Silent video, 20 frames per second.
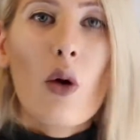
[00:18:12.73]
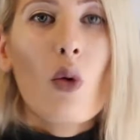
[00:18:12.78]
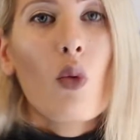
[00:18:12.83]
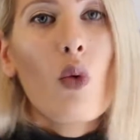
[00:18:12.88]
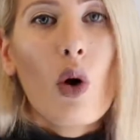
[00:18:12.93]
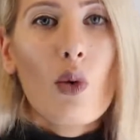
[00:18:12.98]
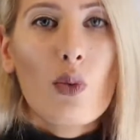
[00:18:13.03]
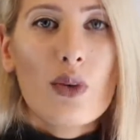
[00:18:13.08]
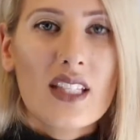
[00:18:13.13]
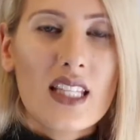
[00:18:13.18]

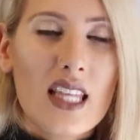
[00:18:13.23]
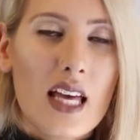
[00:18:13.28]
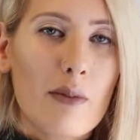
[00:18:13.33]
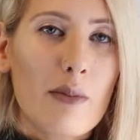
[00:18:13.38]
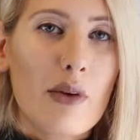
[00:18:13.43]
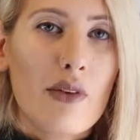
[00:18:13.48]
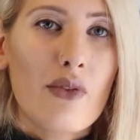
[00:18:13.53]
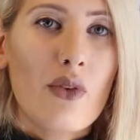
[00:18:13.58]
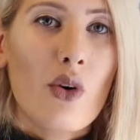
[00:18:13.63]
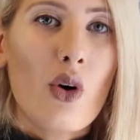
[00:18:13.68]
what was there
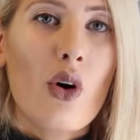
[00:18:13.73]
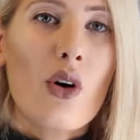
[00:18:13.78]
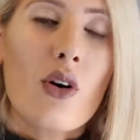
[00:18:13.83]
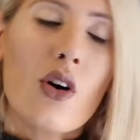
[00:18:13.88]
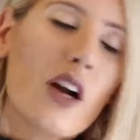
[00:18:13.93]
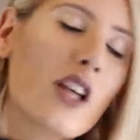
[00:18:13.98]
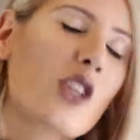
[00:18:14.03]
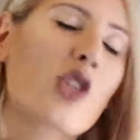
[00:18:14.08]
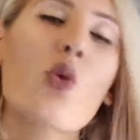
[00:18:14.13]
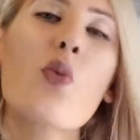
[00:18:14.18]
before. All
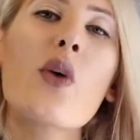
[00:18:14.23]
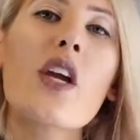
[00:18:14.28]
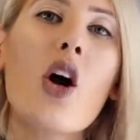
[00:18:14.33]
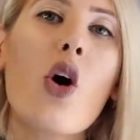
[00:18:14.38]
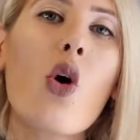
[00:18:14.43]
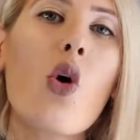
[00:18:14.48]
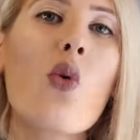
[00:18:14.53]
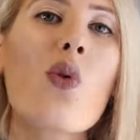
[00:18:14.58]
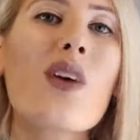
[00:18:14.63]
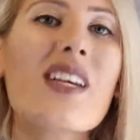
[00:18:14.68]
right, so we are
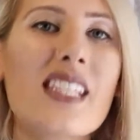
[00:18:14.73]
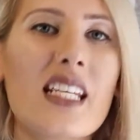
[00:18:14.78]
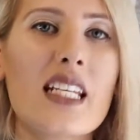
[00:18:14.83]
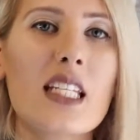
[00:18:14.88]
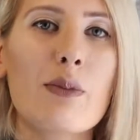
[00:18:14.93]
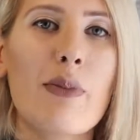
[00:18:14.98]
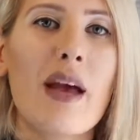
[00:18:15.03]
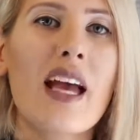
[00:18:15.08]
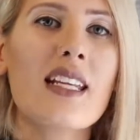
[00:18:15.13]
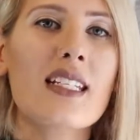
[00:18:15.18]
always
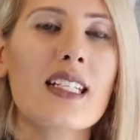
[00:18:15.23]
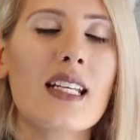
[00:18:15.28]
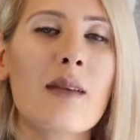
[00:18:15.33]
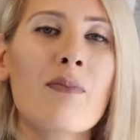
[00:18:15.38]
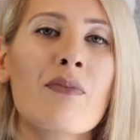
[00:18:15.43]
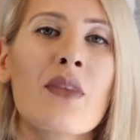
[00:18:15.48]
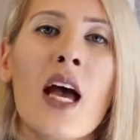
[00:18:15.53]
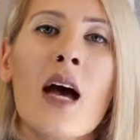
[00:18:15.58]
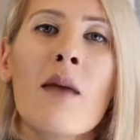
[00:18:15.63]
expanding.